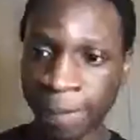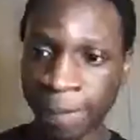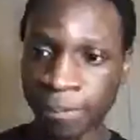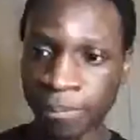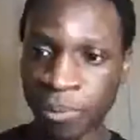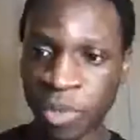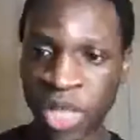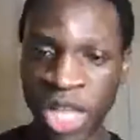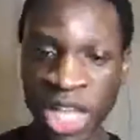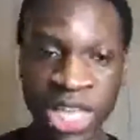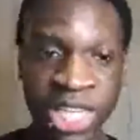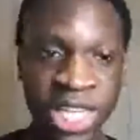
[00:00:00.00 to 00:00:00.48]

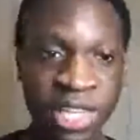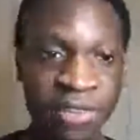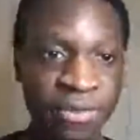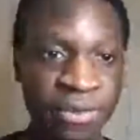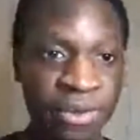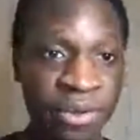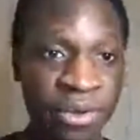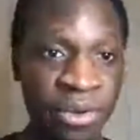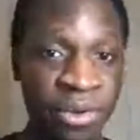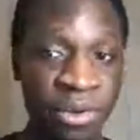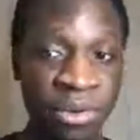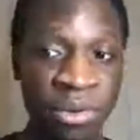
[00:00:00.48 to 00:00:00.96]
Like if
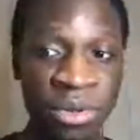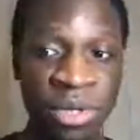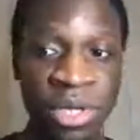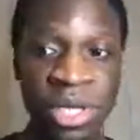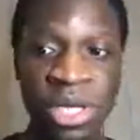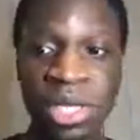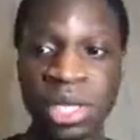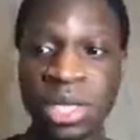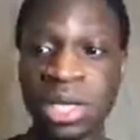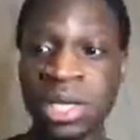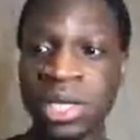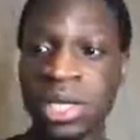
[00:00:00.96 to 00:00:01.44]
you
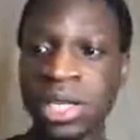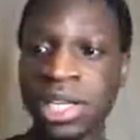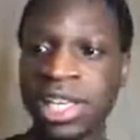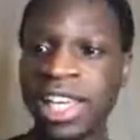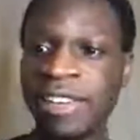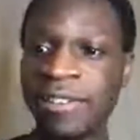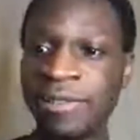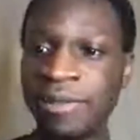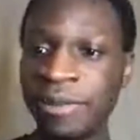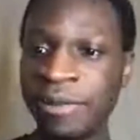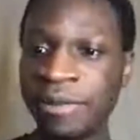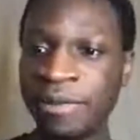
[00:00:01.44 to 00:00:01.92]

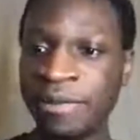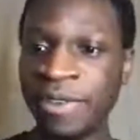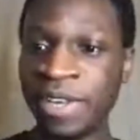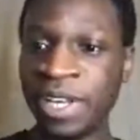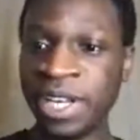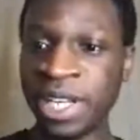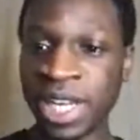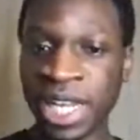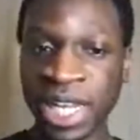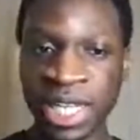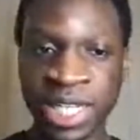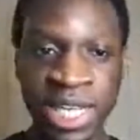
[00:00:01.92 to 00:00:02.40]

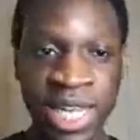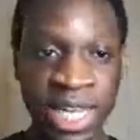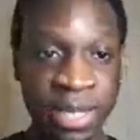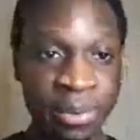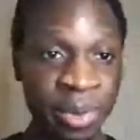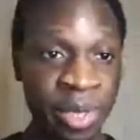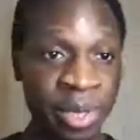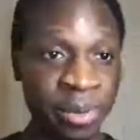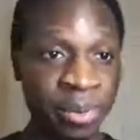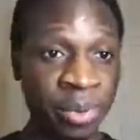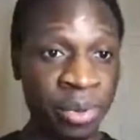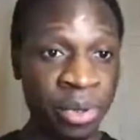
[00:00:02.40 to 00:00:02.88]
feel that like
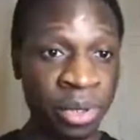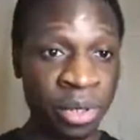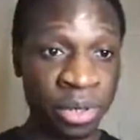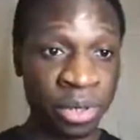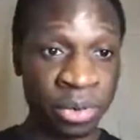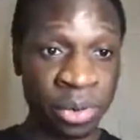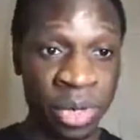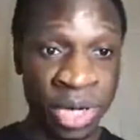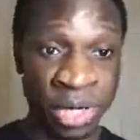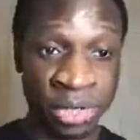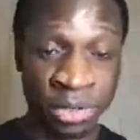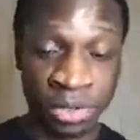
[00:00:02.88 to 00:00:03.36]
people
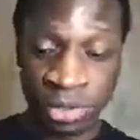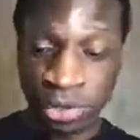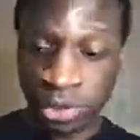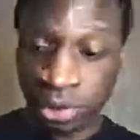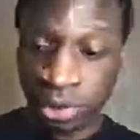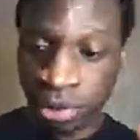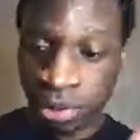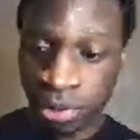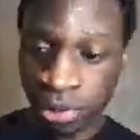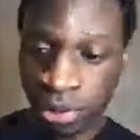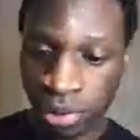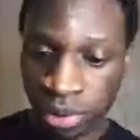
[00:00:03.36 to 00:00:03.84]
around
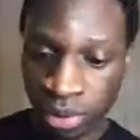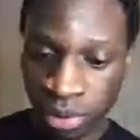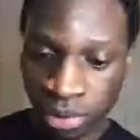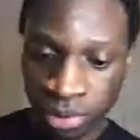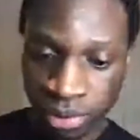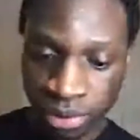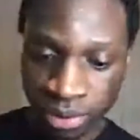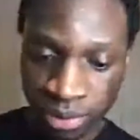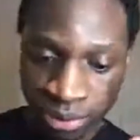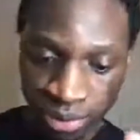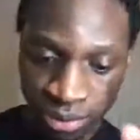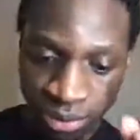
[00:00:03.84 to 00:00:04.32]
you
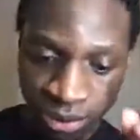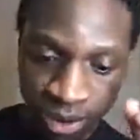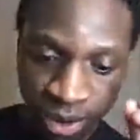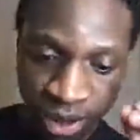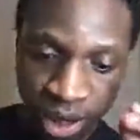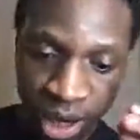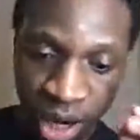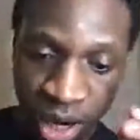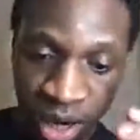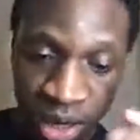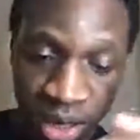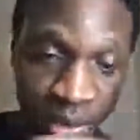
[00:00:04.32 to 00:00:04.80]

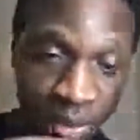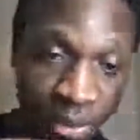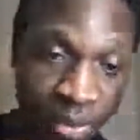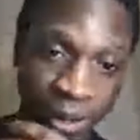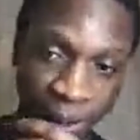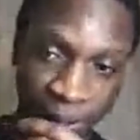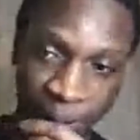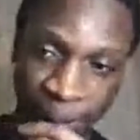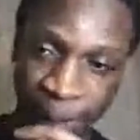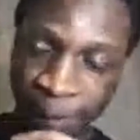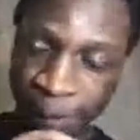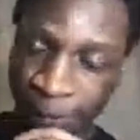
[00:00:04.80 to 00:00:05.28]
are
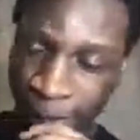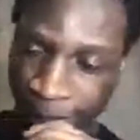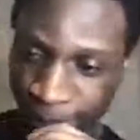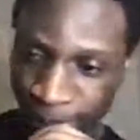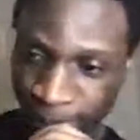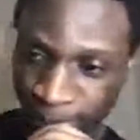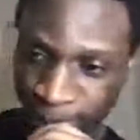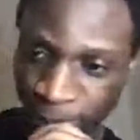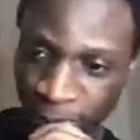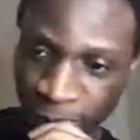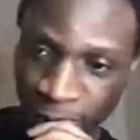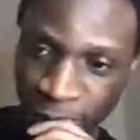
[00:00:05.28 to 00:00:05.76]
better,
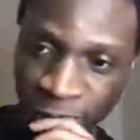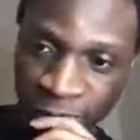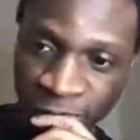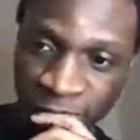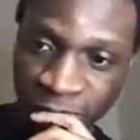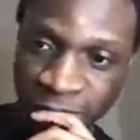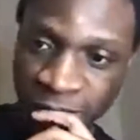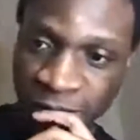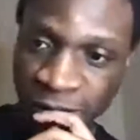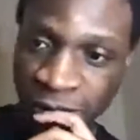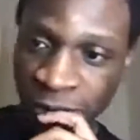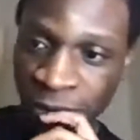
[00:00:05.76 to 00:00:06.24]

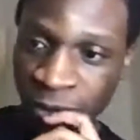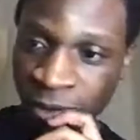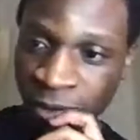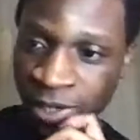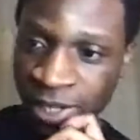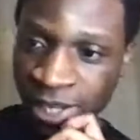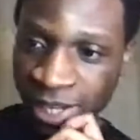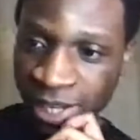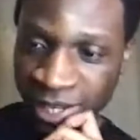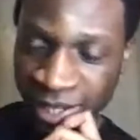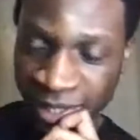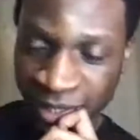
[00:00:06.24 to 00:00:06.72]

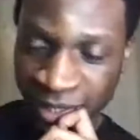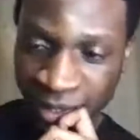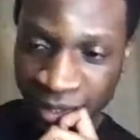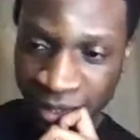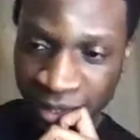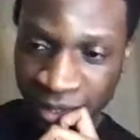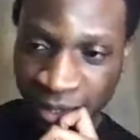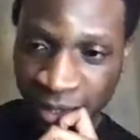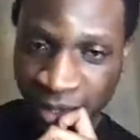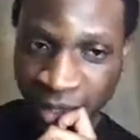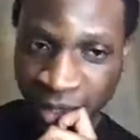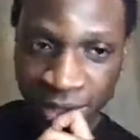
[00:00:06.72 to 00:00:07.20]
just know
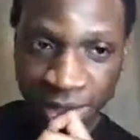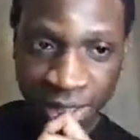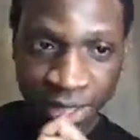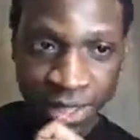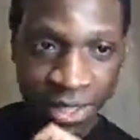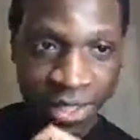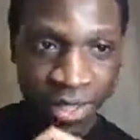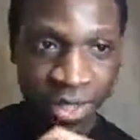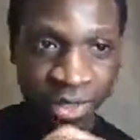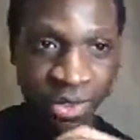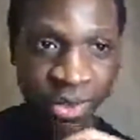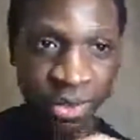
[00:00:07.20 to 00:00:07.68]
that
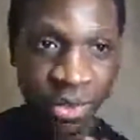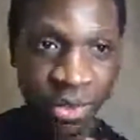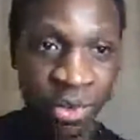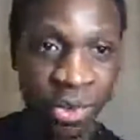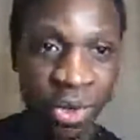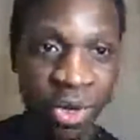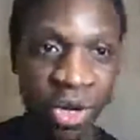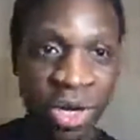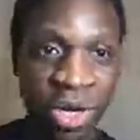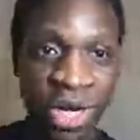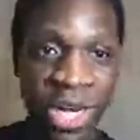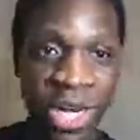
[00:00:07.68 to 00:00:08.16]

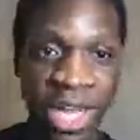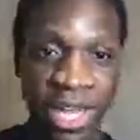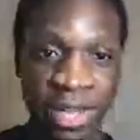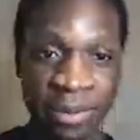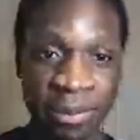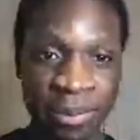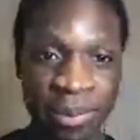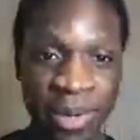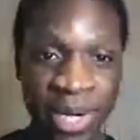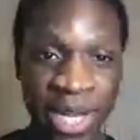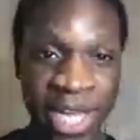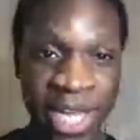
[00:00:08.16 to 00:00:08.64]
you are
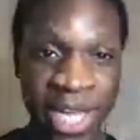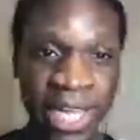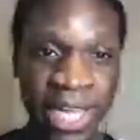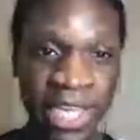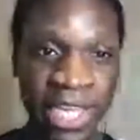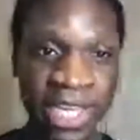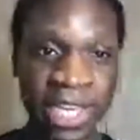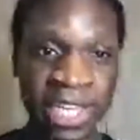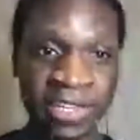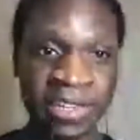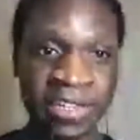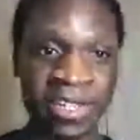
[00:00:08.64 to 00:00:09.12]
like playing
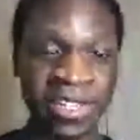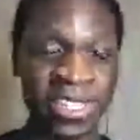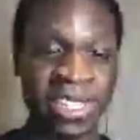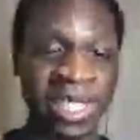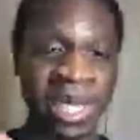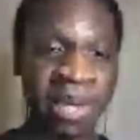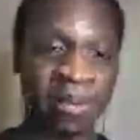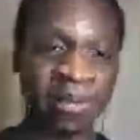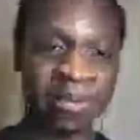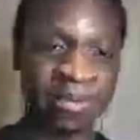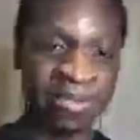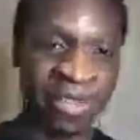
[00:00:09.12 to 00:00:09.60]
in the
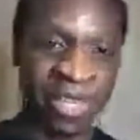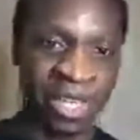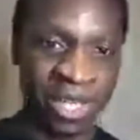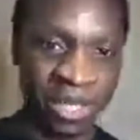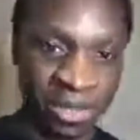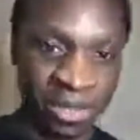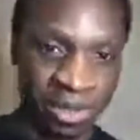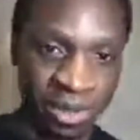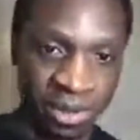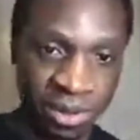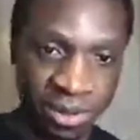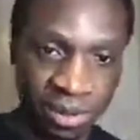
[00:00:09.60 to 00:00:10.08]
same
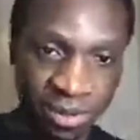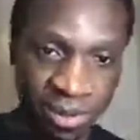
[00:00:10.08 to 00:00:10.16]
field.